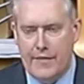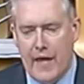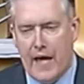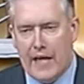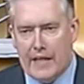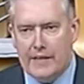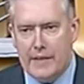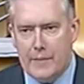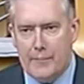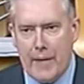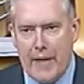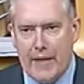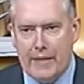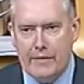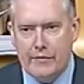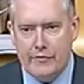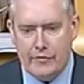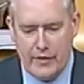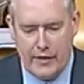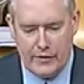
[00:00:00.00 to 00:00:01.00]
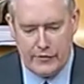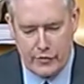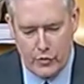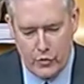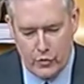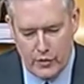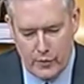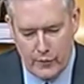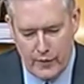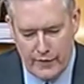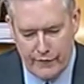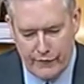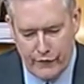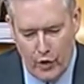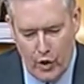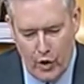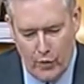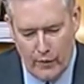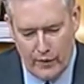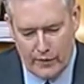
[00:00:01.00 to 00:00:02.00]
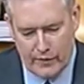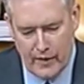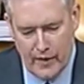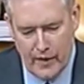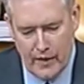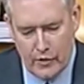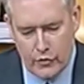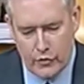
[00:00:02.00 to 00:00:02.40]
that independence is the only way forward.